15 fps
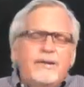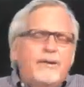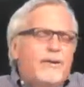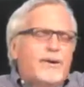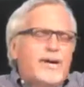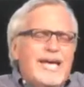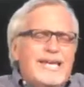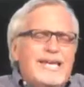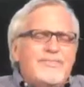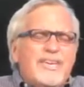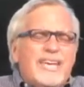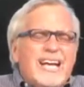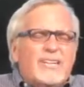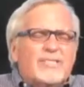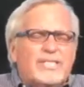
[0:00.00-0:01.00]
or
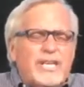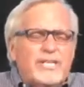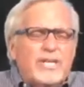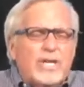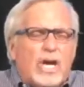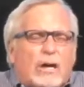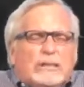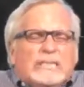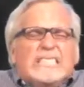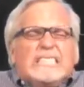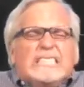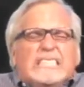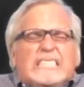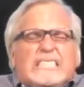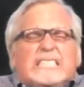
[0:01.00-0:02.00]
anything else doesn't go,
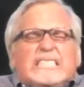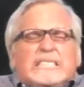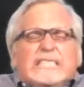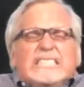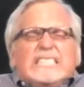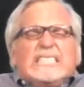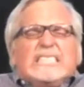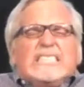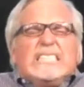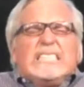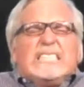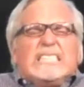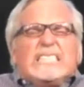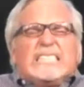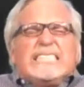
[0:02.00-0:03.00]

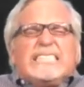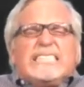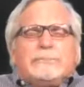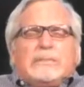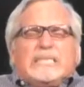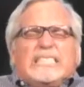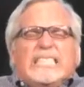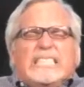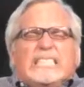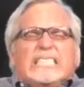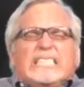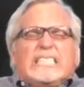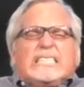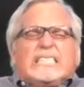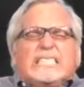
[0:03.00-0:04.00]
oh, okay, I'm going to get
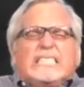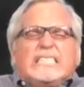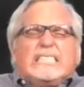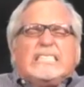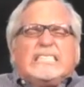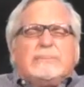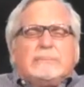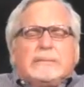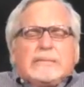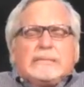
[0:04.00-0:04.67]
this out. Oh,